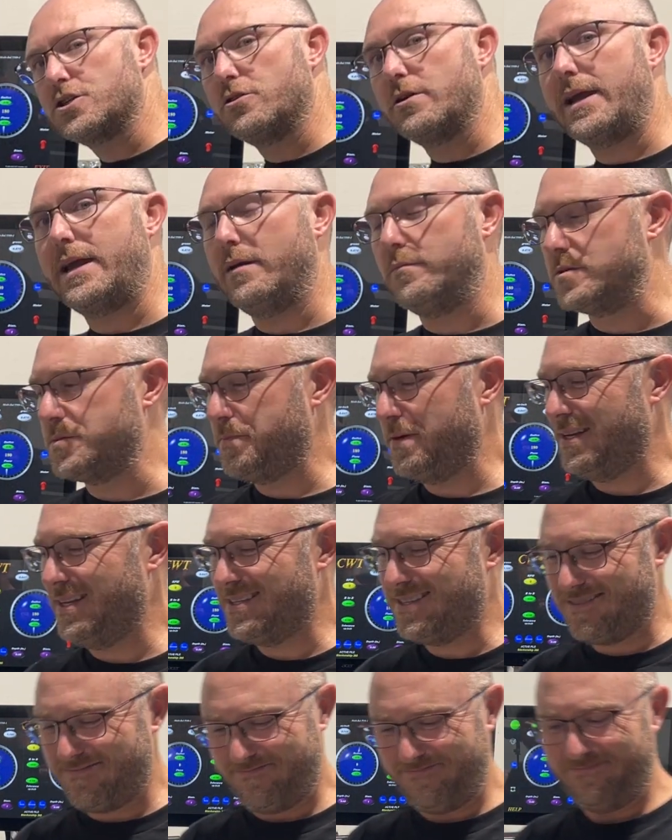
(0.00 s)
grams, but
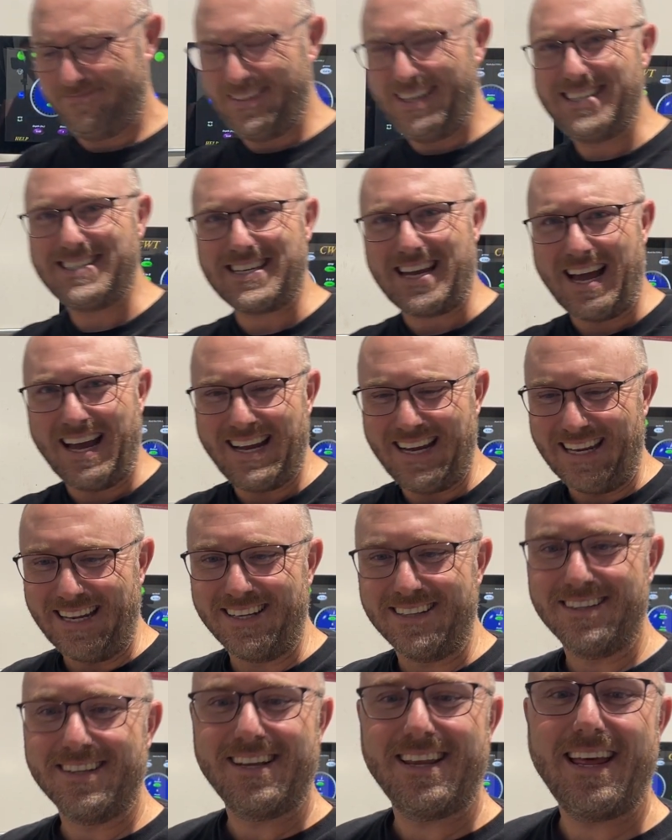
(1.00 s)
it's, it's tiny.
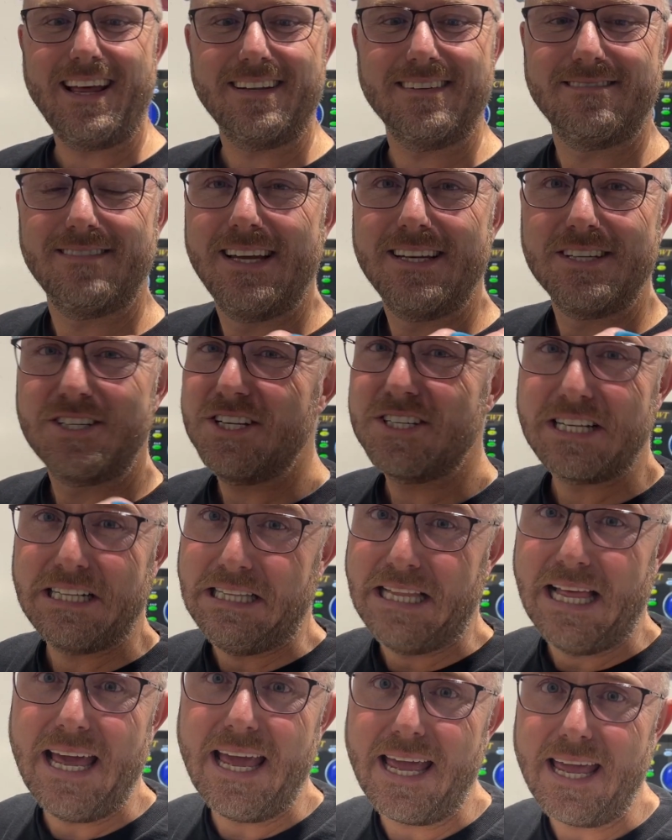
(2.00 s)
Look at that, just
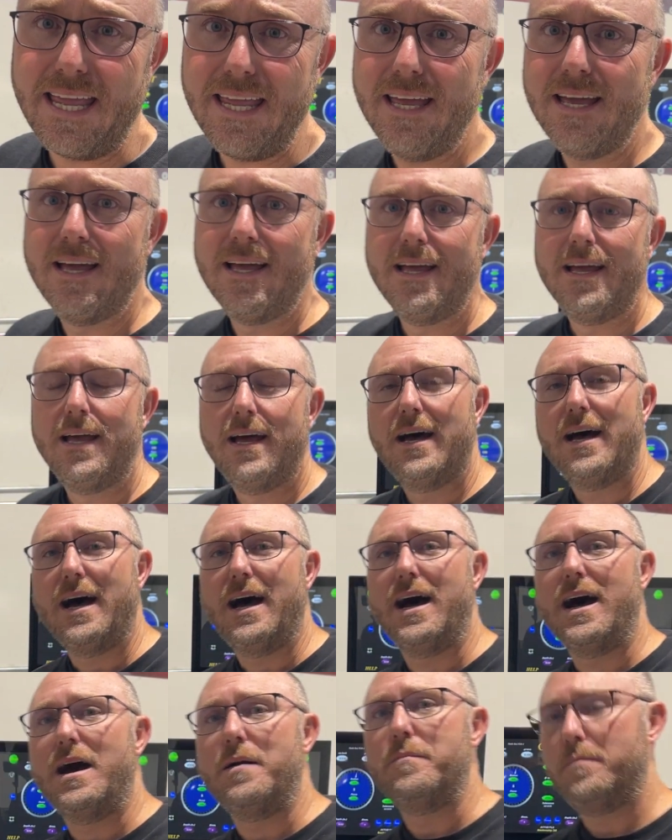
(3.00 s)
clay.
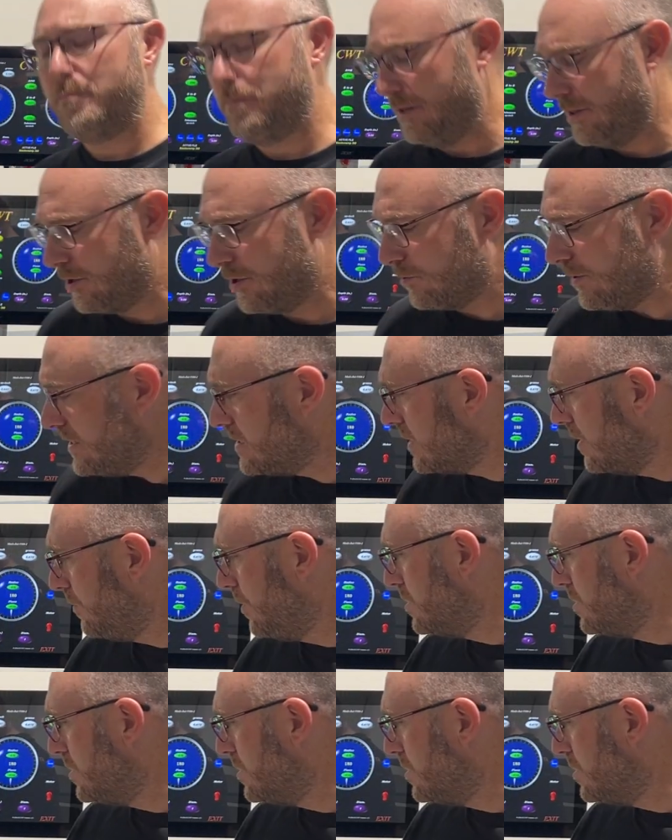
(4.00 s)
Um, the reason I'm